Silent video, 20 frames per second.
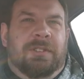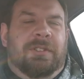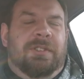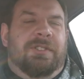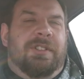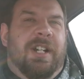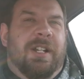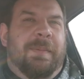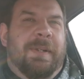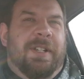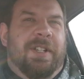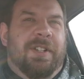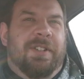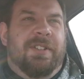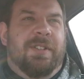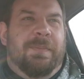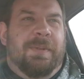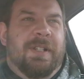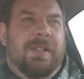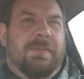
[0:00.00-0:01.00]
Try to be good
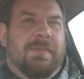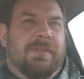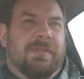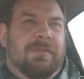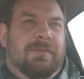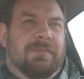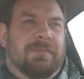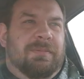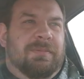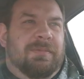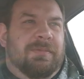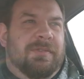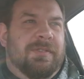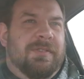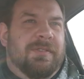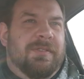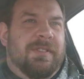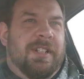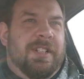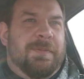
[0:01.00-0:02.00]
to people,
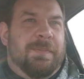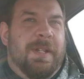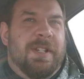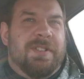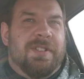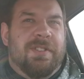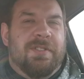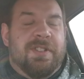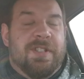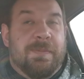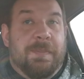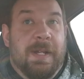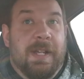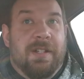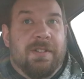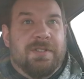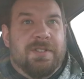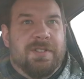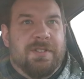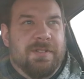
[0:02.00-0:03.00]
especially your
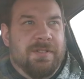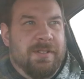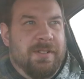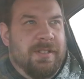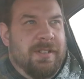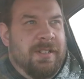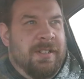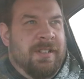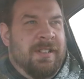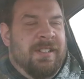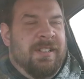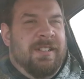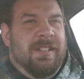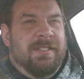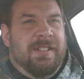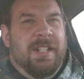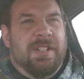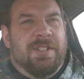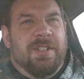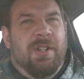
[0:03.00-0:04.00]
spouse.
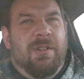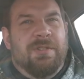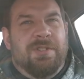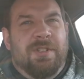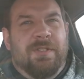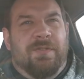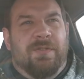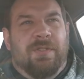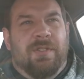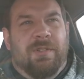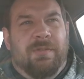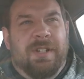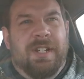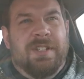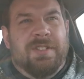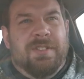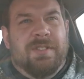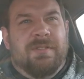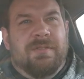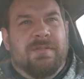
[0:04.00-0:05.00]
They chose you for a
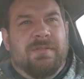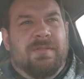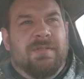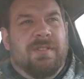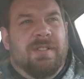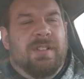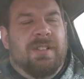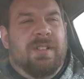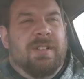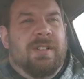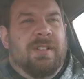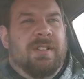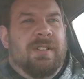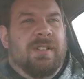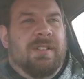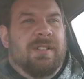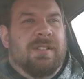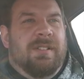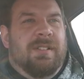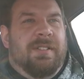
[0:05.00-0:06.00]
reason.
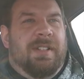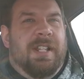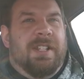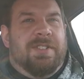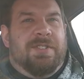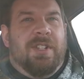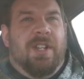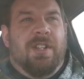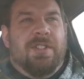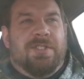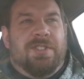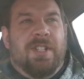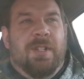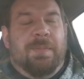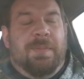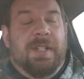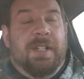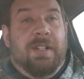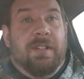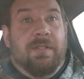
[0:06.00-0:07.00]
They saw
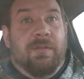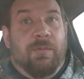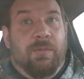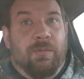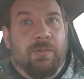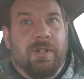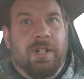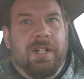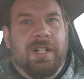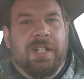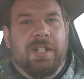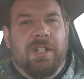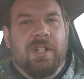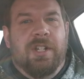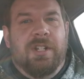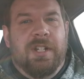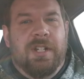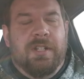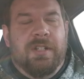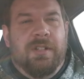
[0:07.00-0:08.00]
something really
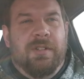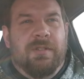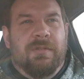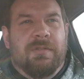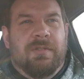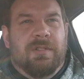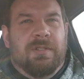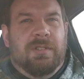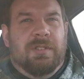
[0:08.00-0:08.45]
good in you